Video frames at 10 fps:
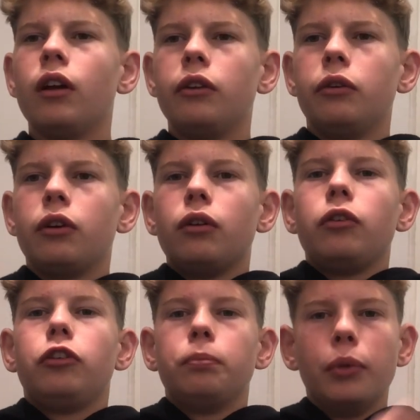you could
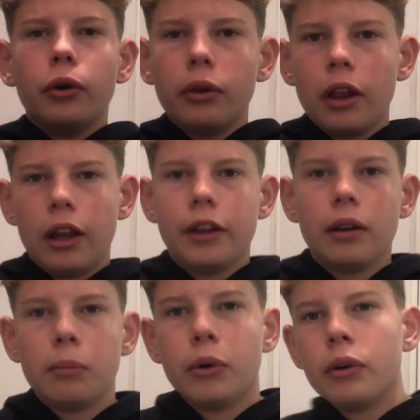always pull a
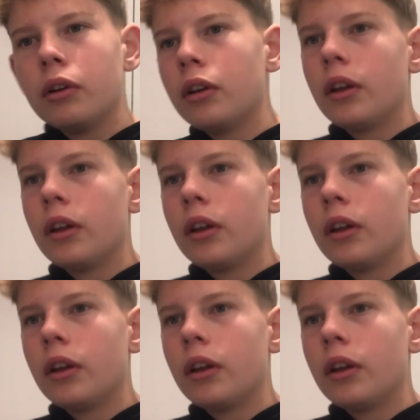little more,